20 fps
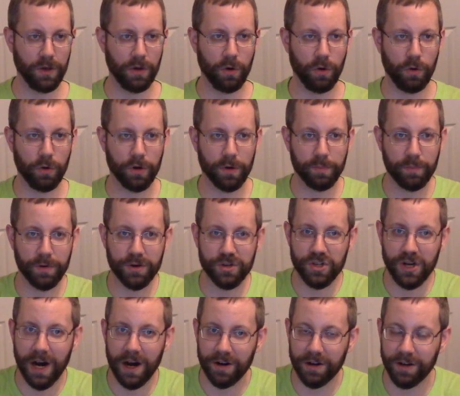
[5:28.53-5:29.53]
or push
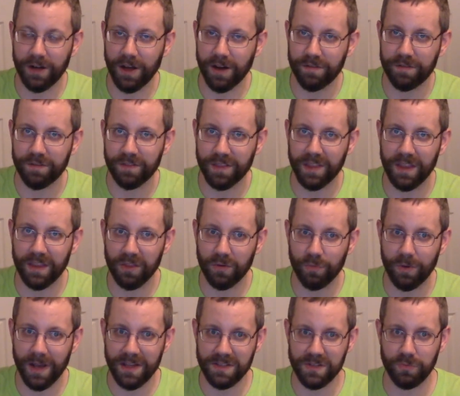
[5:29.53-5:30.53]
hard enough, then the
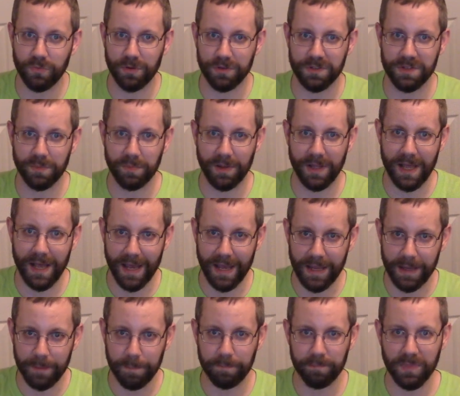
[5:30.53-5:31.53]
rosin won't apply.
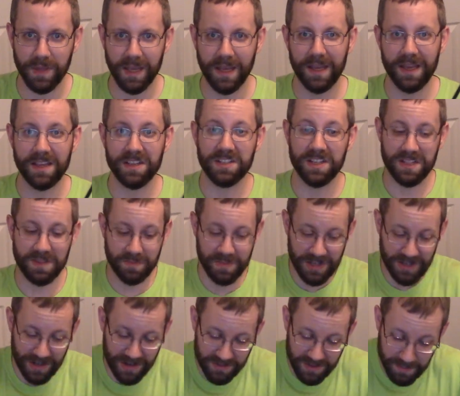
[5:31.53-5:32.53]
This doesn't
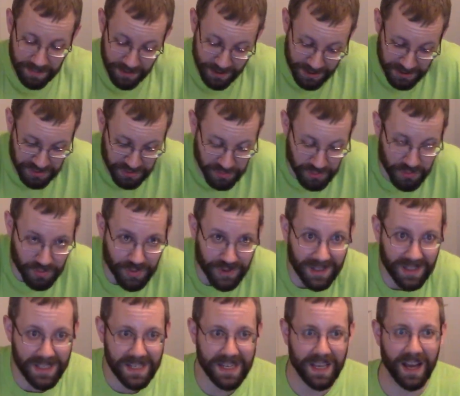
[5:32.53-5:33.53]
mean you have to push
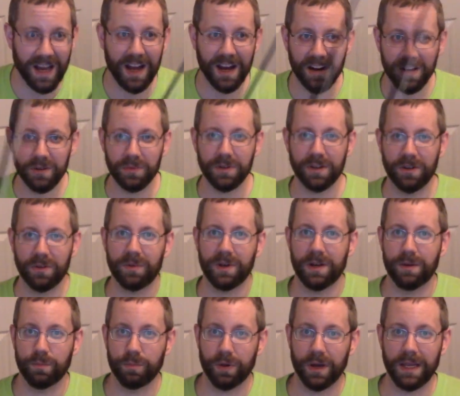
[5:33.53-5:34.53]
really hard. We don't
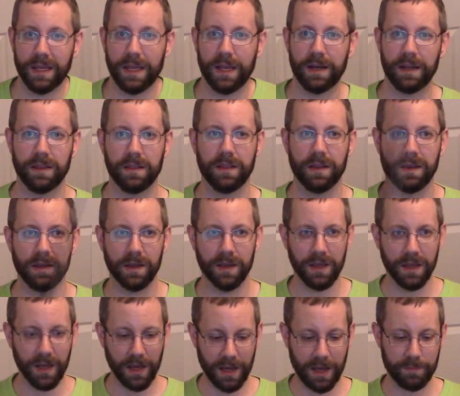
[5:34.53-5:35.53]
want to break
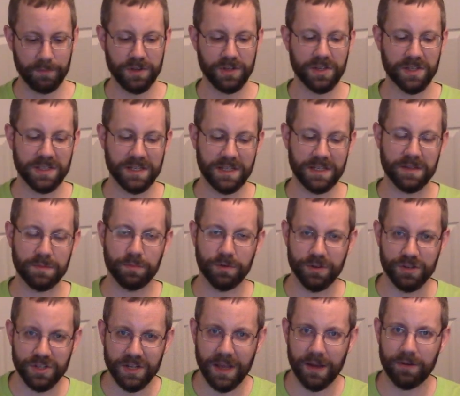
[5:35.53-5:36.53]
anything. You just need to
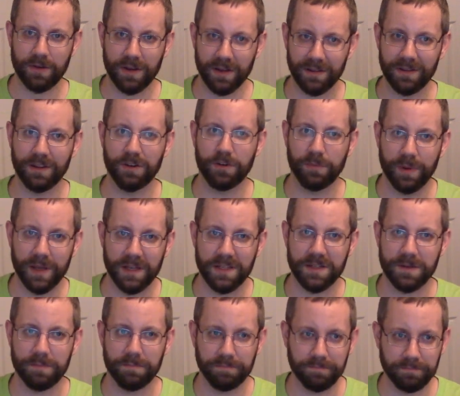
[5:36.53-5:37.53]
push down a little bit.